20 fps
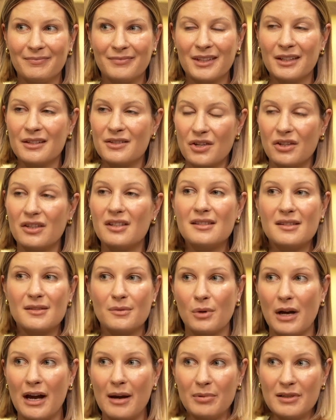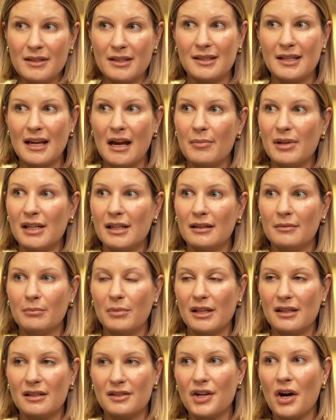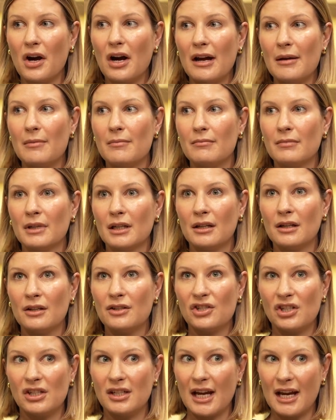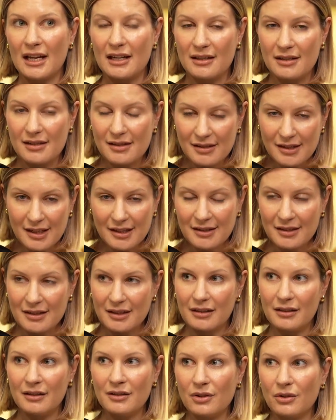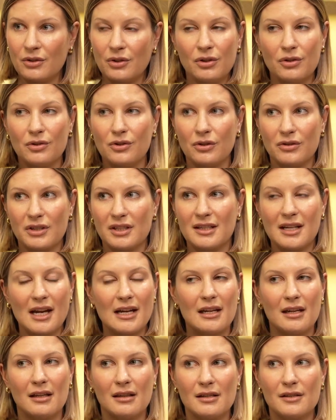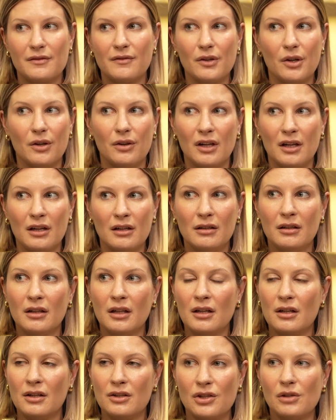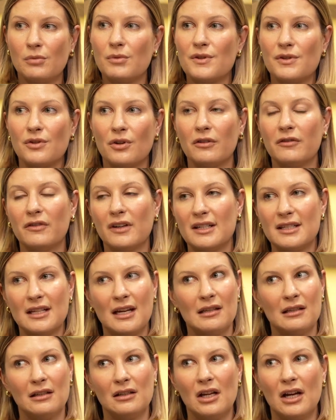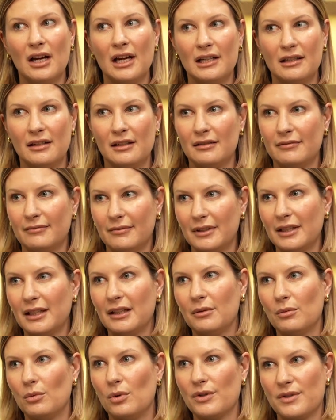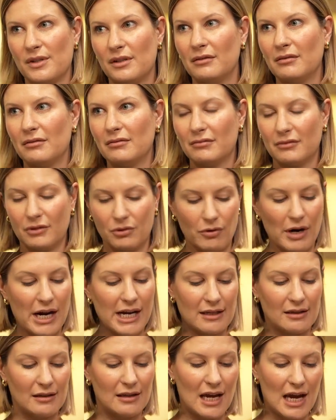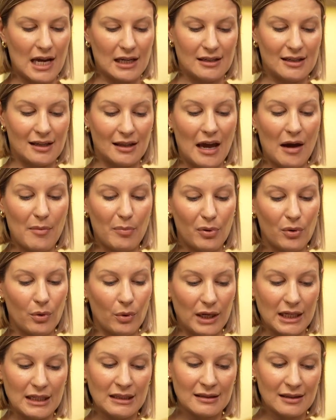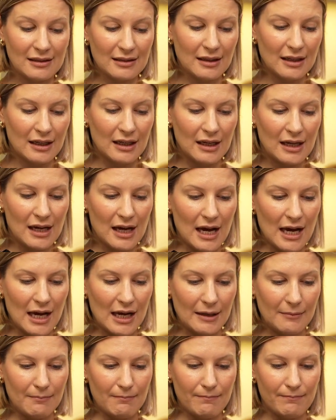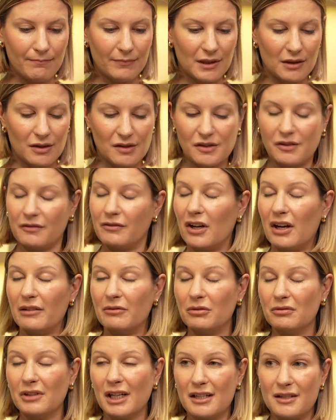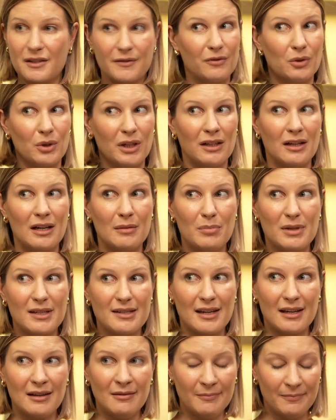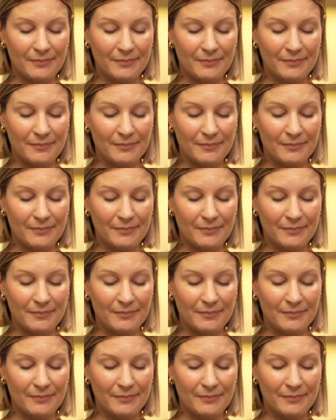So this is what happened to Tammy. By the time she had insisted on her doctor taking this further, she was so far down the line, it wasn't great. And to that point, the survival rate is 49%.